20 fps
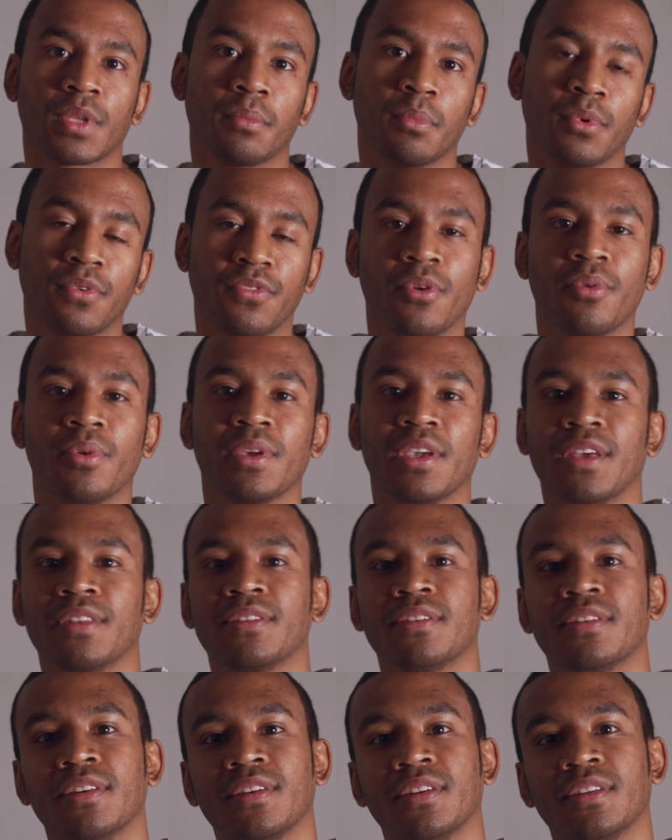Before we get
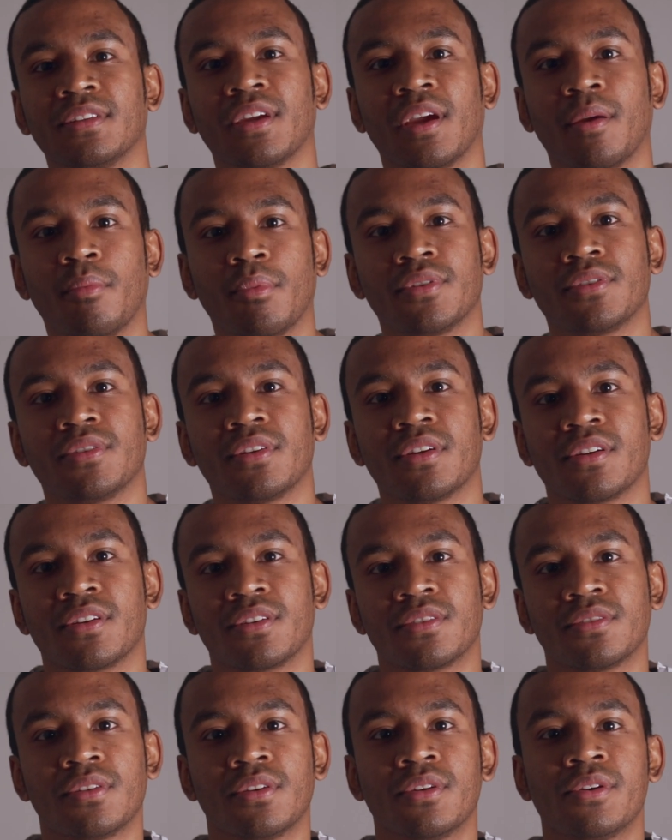into the in-camera
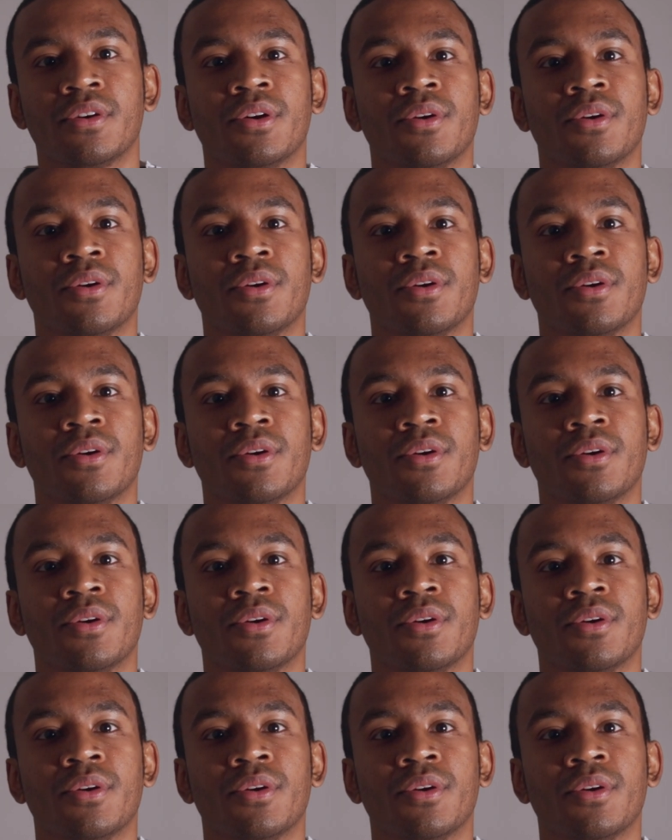settings,